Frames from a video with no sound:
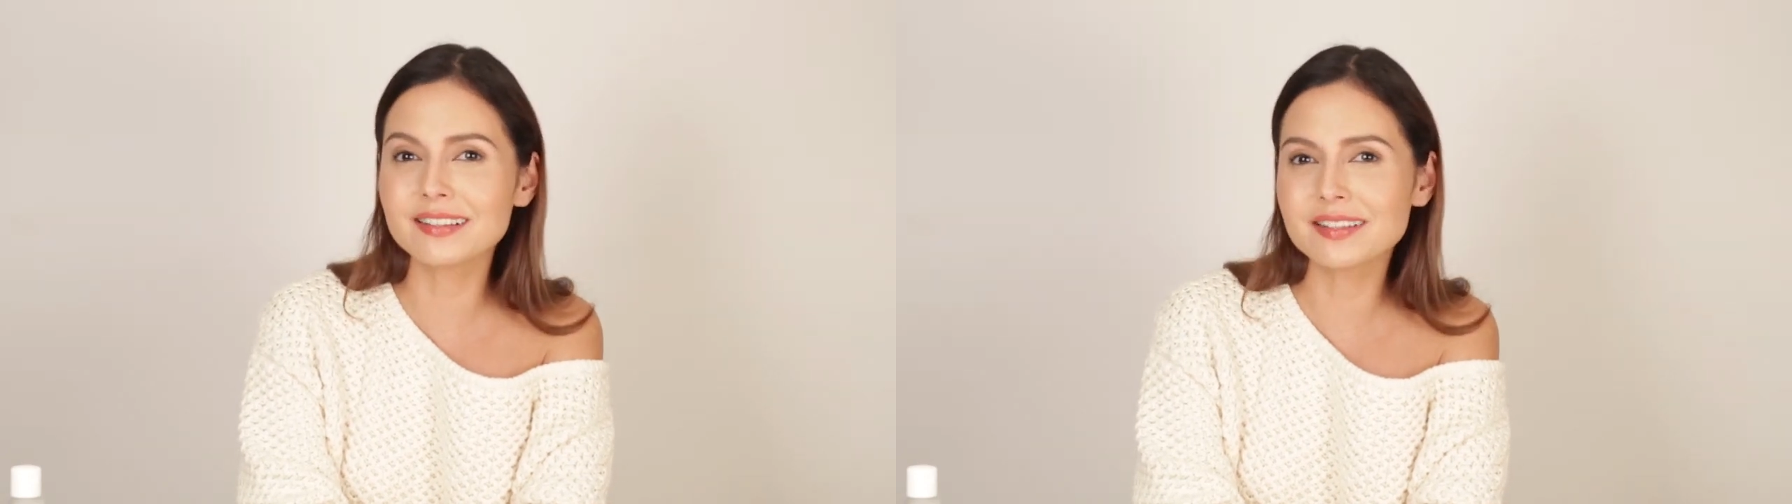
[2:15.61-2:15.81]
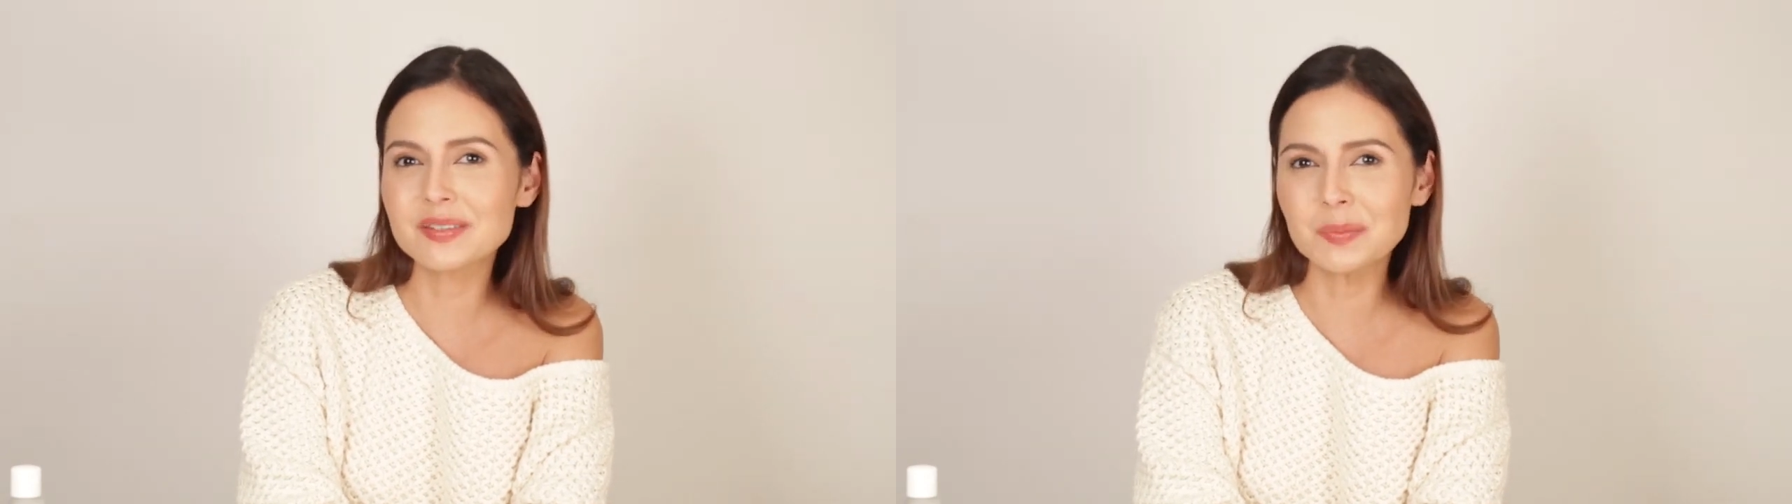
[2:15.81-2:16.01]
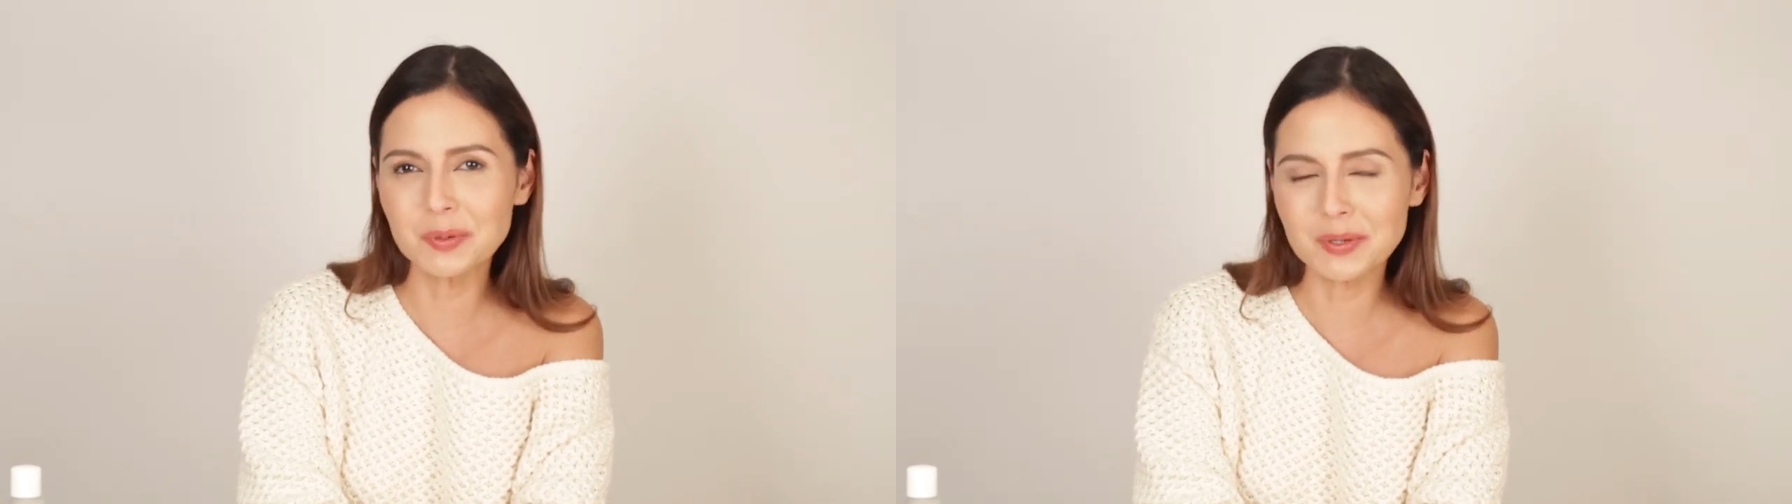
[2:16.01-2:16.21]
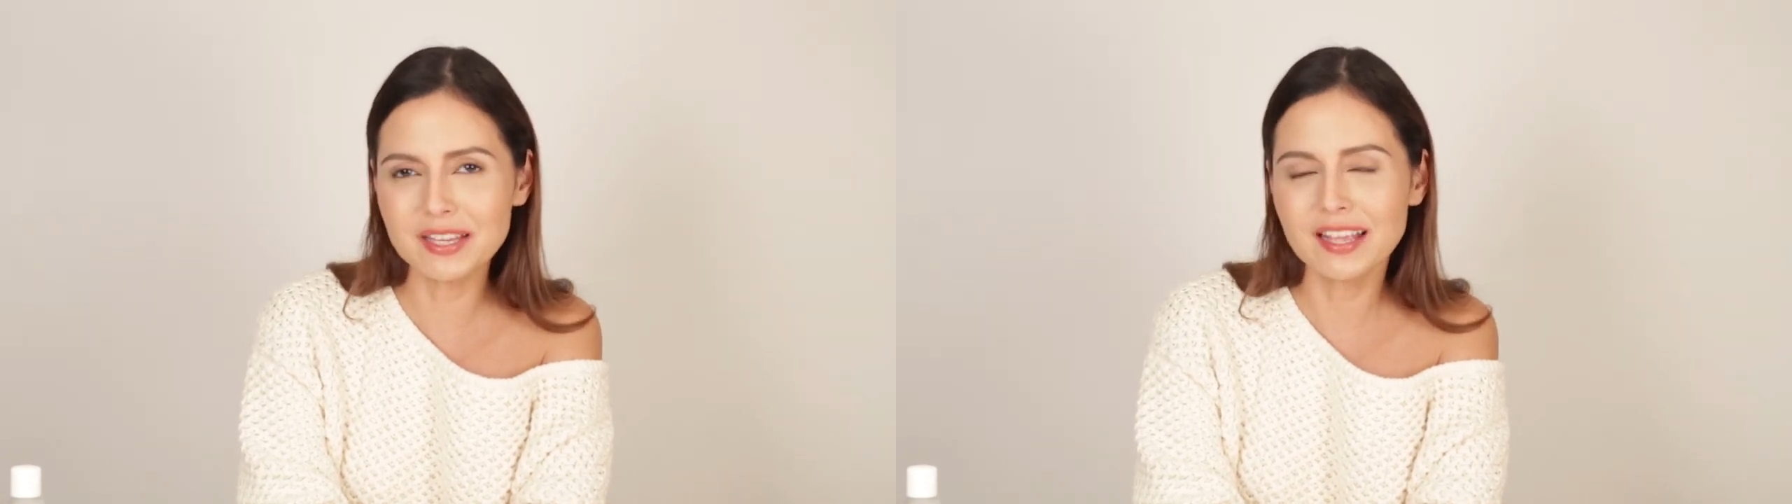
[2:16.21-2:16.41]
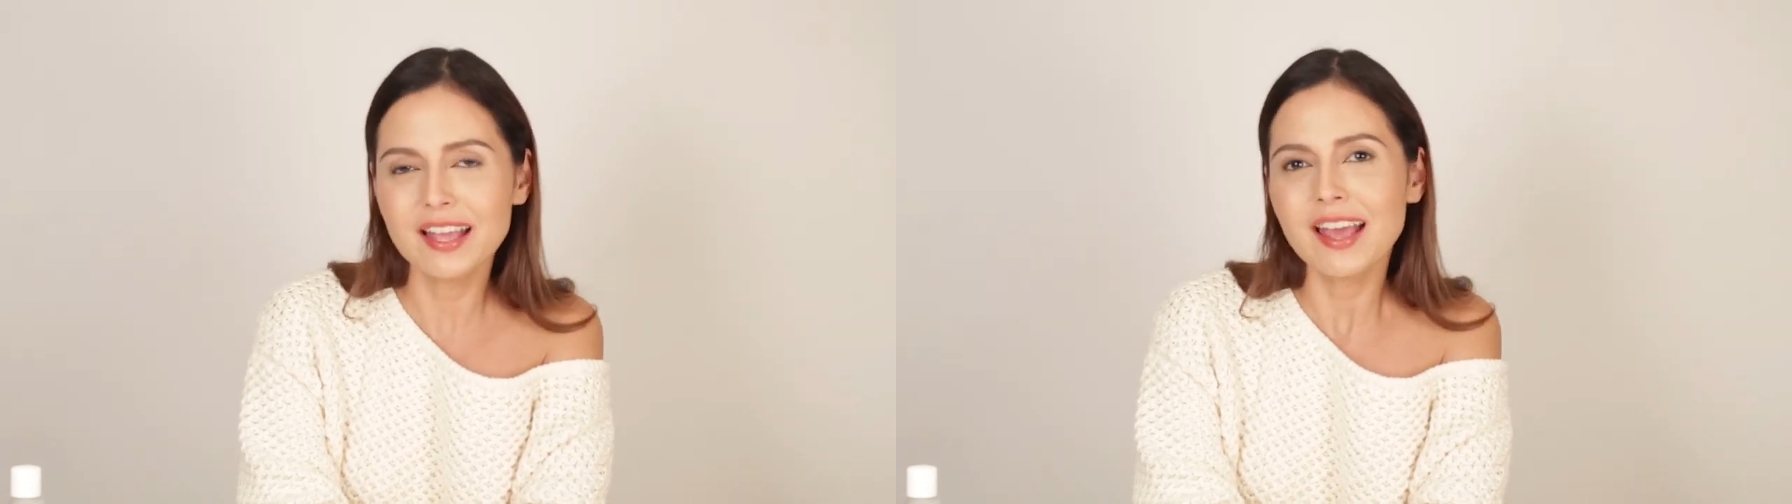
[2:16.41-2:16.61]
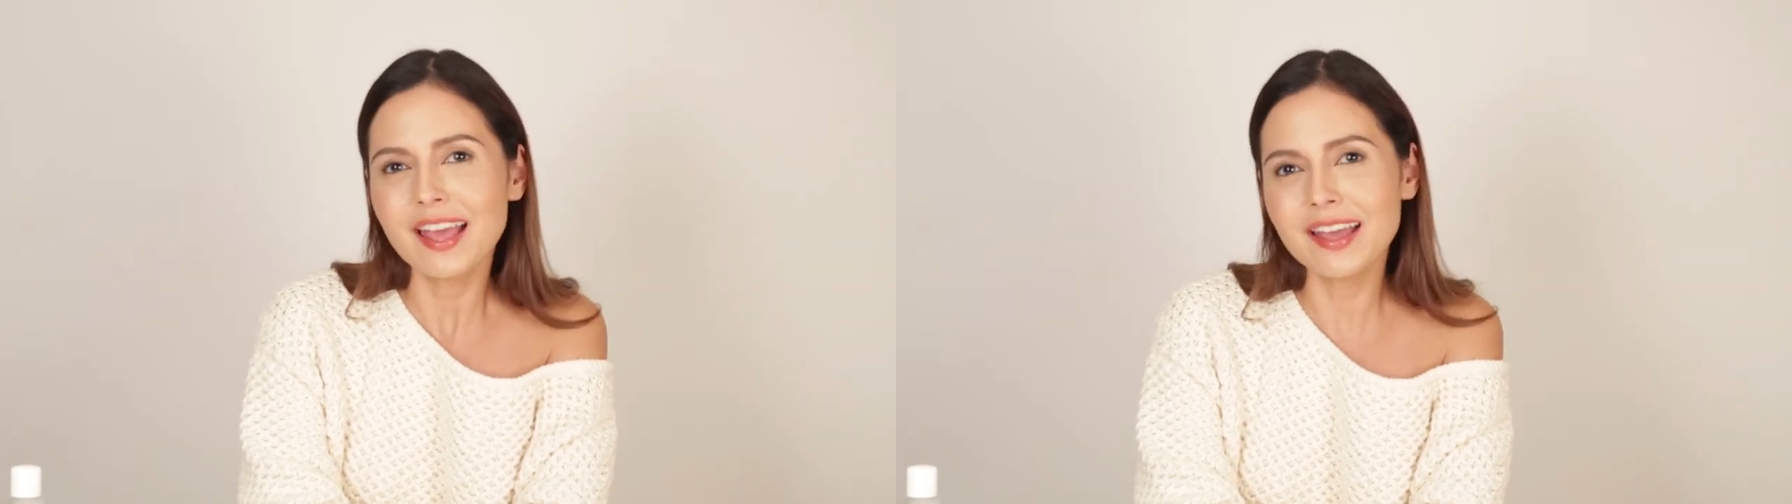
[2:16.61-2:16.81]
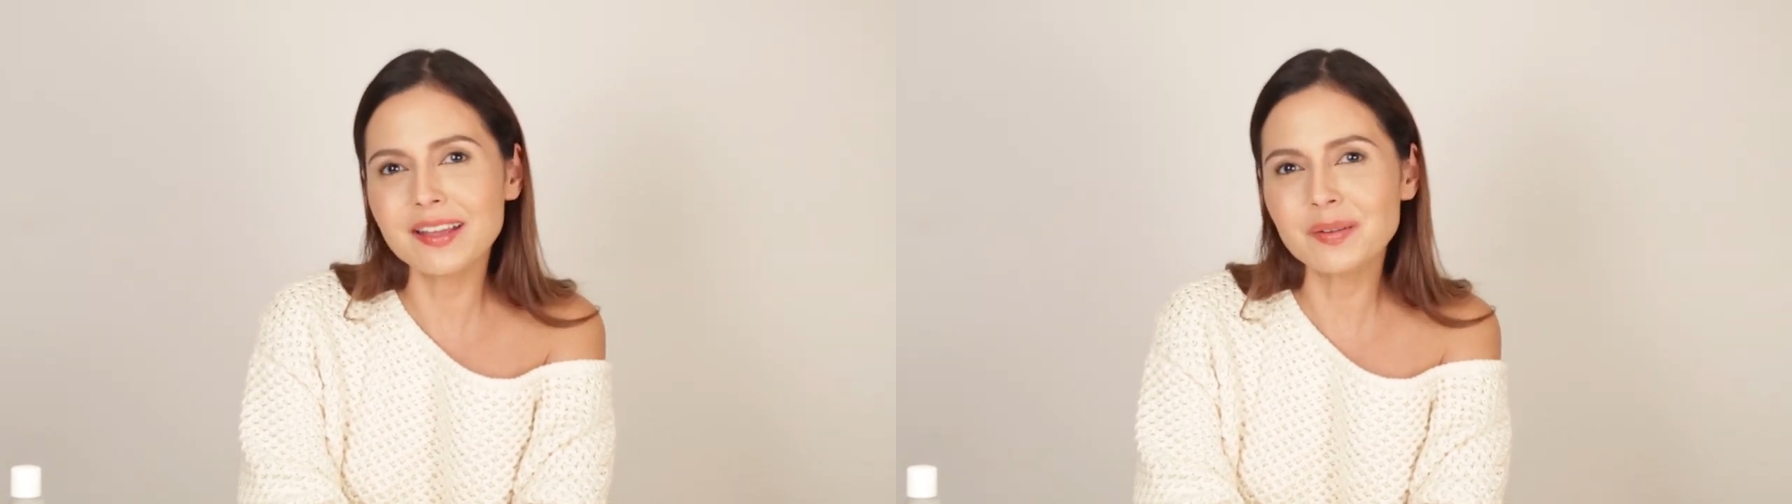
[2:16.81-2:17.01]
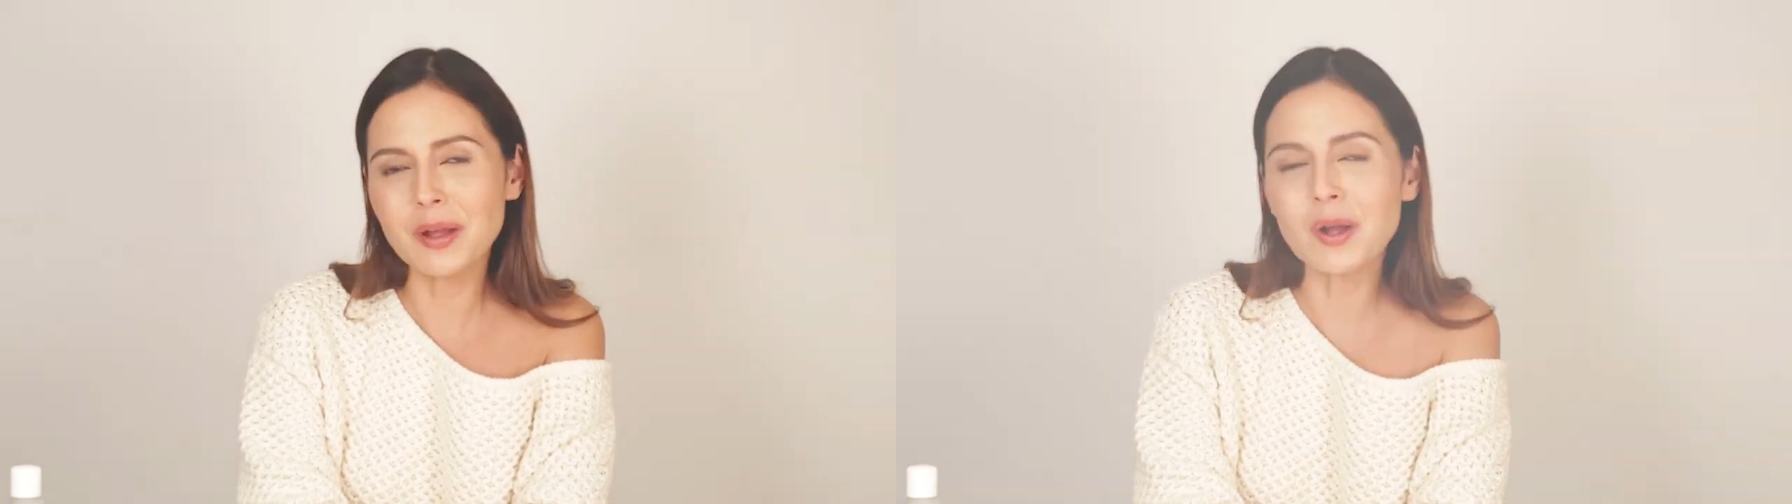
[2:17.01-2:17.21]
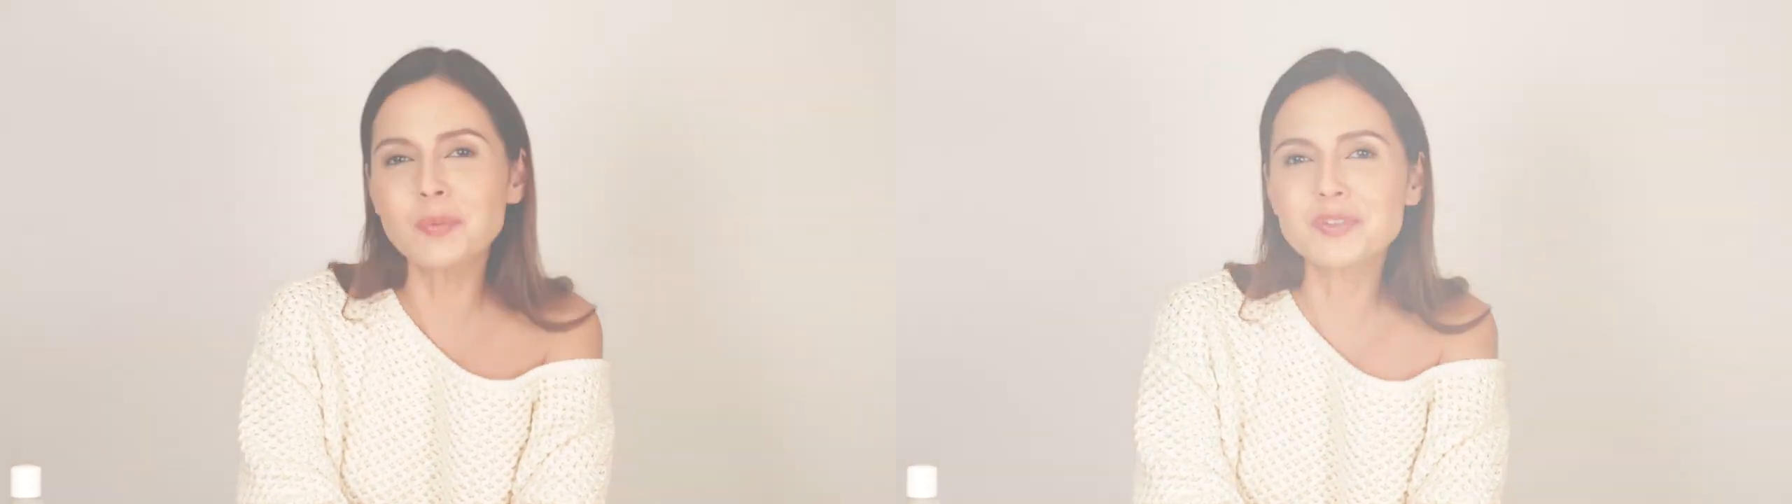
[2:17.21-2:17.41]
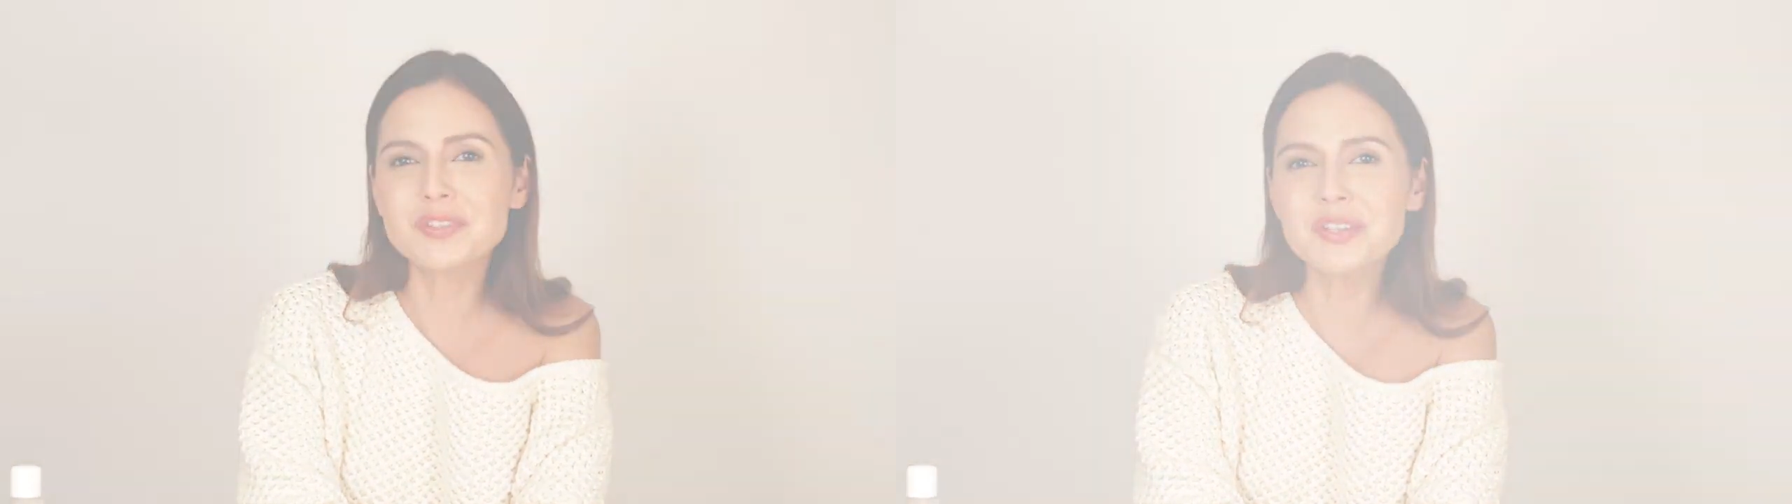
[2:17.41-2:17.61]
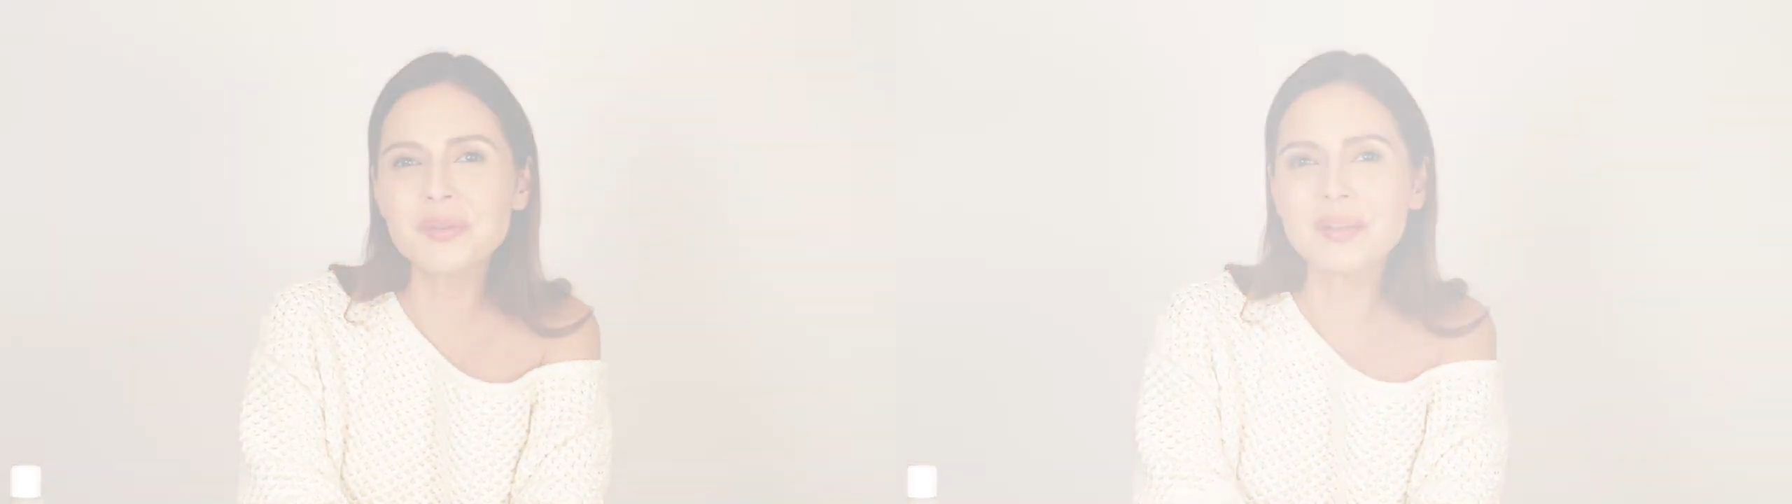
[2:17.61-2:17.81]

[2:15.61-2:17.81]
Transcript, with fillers: Calyxta Beauty. And I hope to see